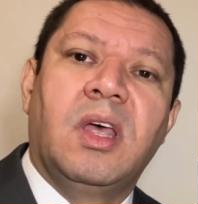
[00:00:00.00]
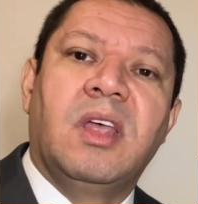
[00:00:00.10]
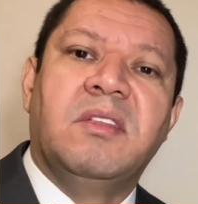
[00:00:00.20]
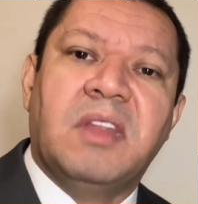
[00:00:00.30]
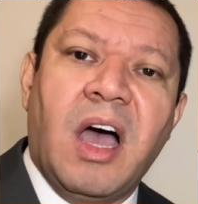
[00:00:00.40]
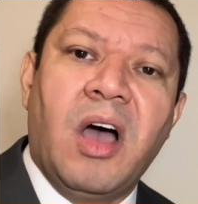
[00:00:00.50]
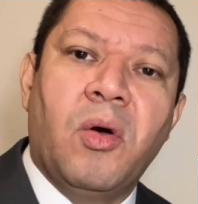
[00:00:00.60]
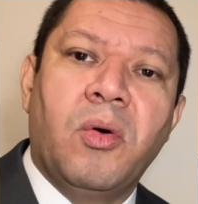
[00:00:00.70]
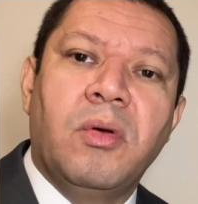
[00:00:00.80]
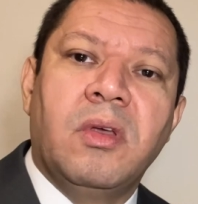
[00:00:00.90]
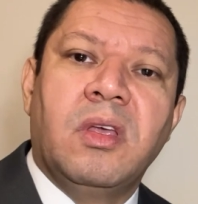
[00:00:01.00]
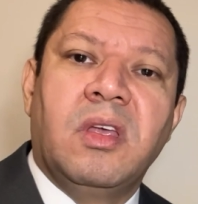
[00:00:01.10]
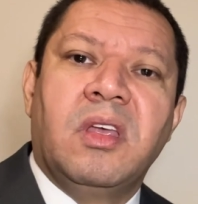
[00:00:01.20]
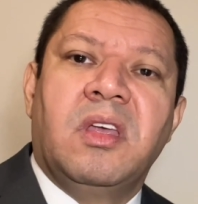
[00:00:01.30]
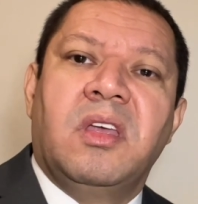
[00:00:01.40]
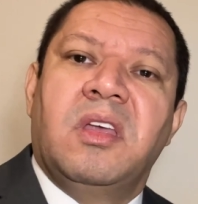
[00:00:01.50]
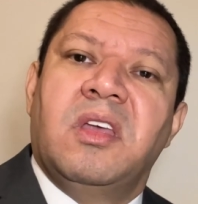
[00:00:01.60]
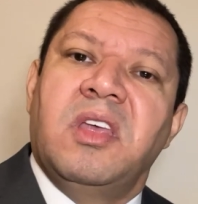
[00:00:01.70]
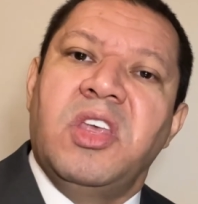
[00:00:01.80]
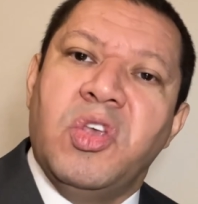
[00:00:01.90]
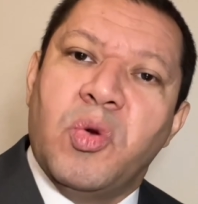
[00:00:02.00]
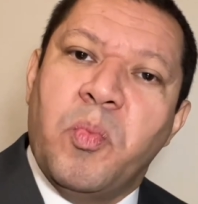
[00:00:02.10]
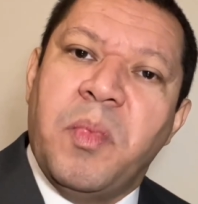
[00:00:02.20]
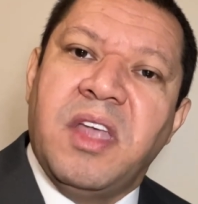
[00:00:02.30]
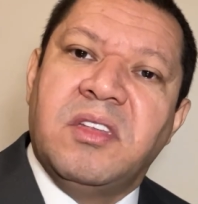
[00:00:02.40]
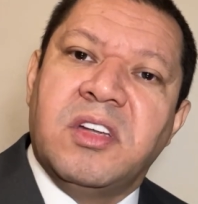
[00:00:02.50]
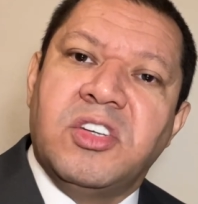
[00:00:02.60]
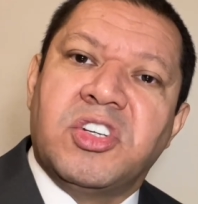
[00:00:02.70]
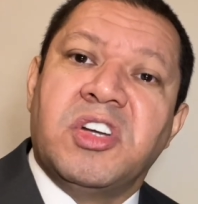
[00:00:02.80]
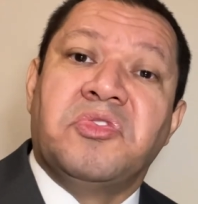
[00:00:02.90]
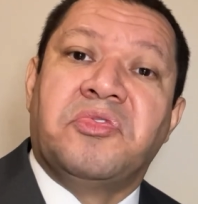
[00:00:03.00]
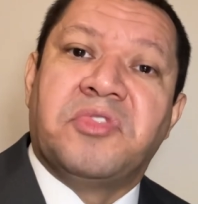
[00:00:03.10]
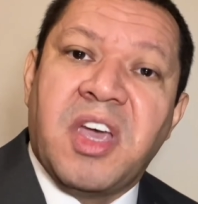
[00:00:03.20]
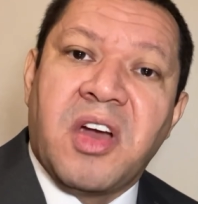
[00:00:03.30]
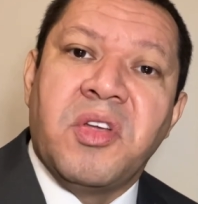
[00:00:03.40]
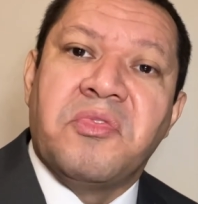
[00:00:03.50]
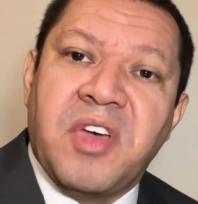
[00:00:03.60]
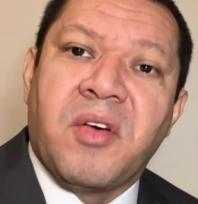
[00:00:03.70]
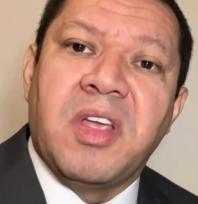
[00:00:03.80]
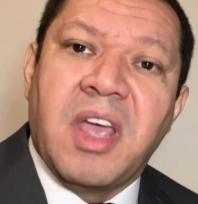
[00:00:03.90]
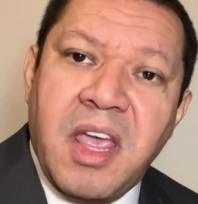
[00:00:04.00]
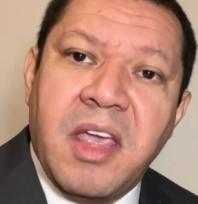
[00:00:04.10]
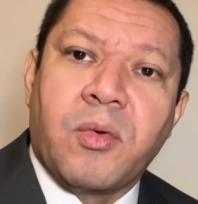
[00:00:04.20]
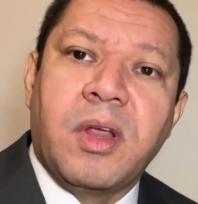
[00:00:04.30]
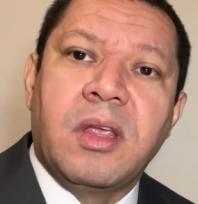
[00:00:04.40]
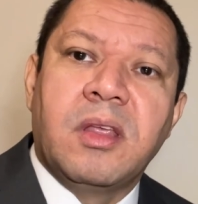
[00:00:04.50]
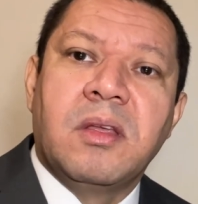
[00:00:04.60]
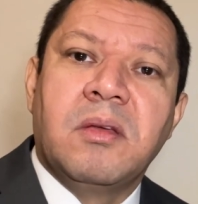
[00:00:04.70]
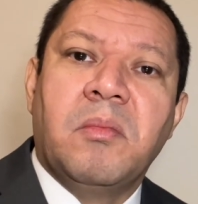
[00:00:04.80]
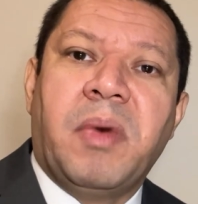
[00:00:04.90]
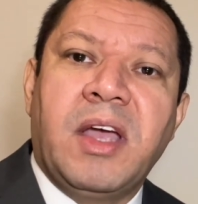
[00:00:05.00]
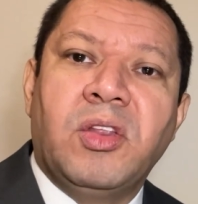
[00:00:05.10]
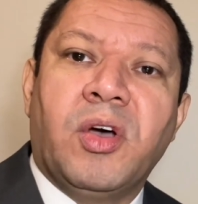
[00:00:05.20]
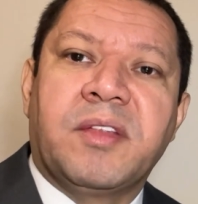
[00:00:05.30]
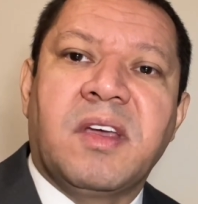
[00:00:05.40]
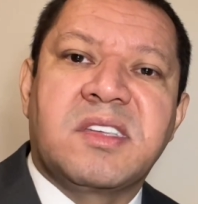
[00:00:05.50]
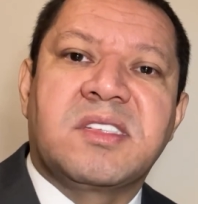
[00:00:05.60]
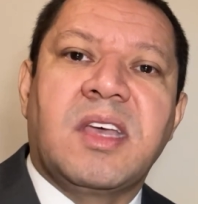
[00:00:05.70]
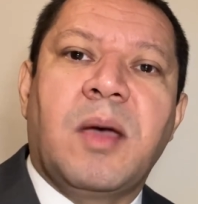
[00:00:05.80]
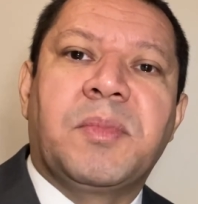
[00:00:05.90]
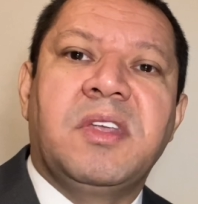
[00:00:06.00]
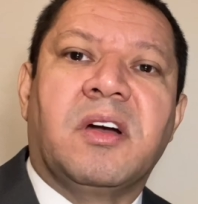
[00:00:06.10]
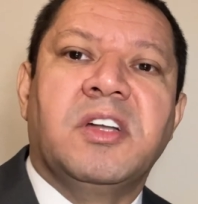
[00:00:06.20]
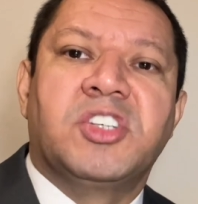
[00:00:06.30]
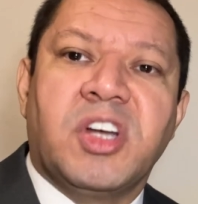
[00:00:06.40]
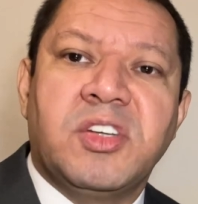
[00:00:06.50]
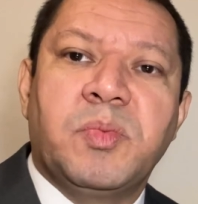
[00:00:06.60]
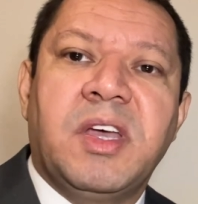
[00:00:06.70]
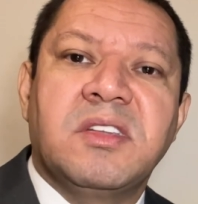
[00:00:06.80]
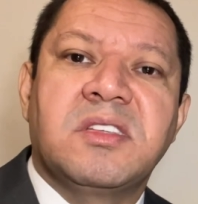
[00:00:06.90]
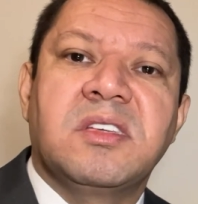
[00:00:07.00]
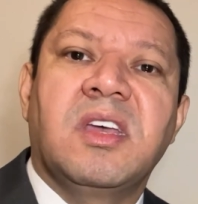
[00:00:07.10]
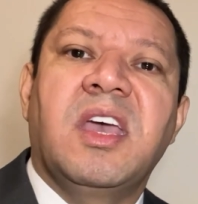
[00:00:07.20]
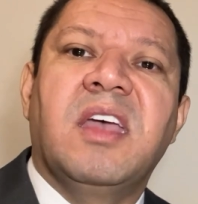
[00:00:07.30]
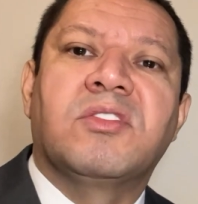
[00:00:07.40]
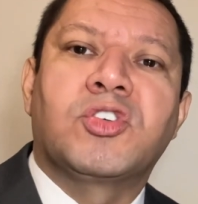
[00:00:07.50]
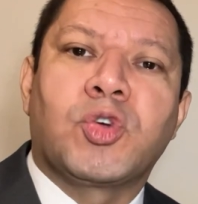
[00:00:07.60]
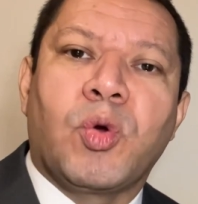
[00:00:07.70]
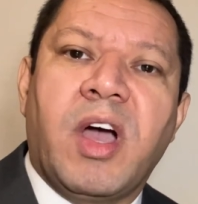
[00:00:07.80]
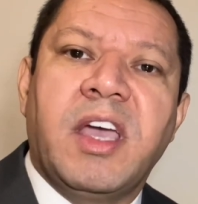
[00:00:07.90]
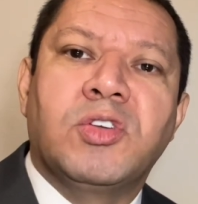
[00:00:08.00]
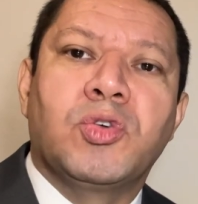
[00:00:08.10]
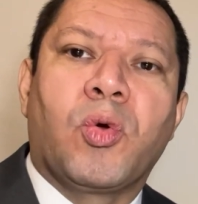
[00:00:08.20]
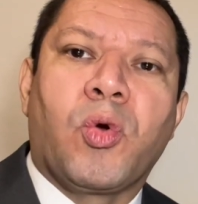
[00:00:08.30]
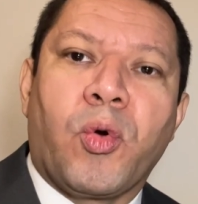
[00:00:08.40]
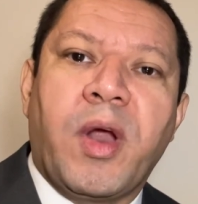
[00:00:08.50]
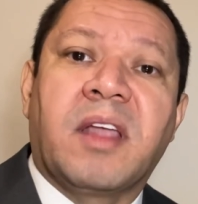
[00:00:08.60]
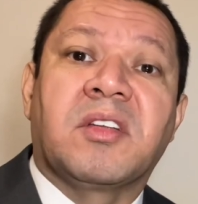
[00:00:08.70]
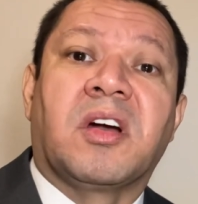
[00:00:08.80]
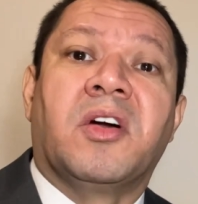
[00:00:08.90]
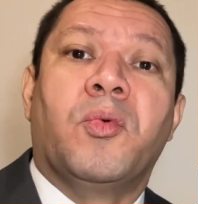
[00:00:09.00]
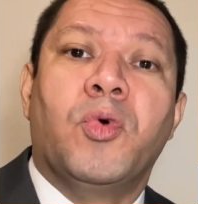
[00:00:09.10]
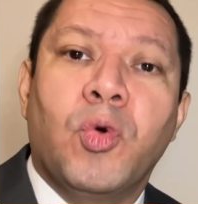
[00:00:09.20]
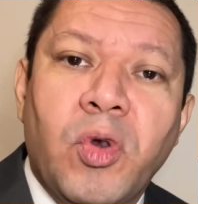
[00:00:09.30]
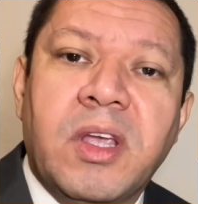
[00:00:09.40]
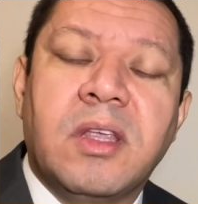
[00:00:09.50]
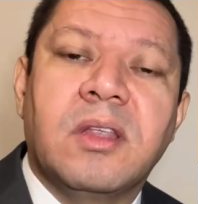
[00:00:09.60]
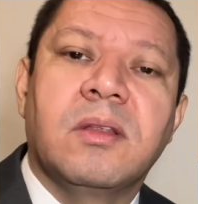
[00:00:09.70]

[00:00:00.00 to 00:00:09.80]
Now you made the judge very, very angry by not accepting her judgment and trying to correct her ruling.